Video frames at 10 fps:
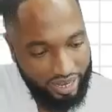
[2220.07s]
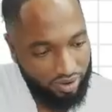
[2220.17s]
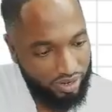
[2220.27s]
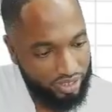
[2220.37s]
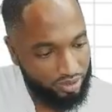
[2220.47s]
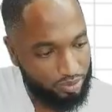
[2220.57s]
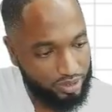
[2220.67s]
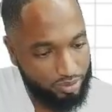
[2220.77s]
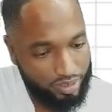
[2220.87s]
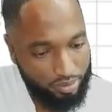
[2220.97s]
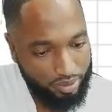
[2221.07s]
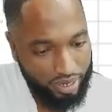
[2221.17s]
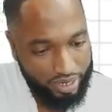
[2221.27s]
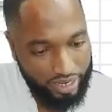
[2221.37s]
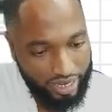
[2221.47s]
always supposed to be
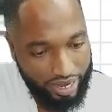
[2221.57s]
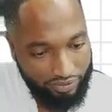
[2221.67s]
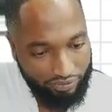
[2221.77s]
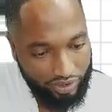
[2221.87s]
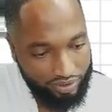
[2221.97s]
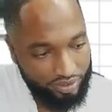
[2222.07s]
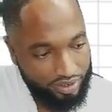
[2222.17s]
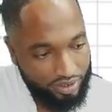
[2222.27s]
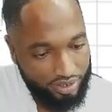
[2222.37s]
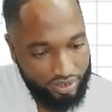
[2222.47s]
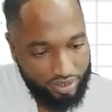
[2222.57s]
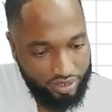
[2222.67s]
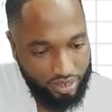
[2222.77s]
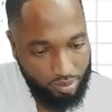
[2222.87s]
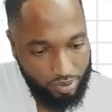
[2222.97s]
number 11.
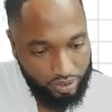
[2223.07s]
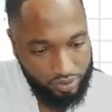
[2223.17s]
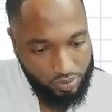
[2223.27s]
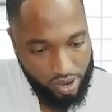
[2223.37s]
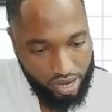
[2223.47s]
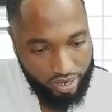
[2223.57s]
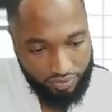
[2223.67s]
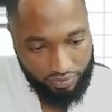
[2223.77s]
Number 12.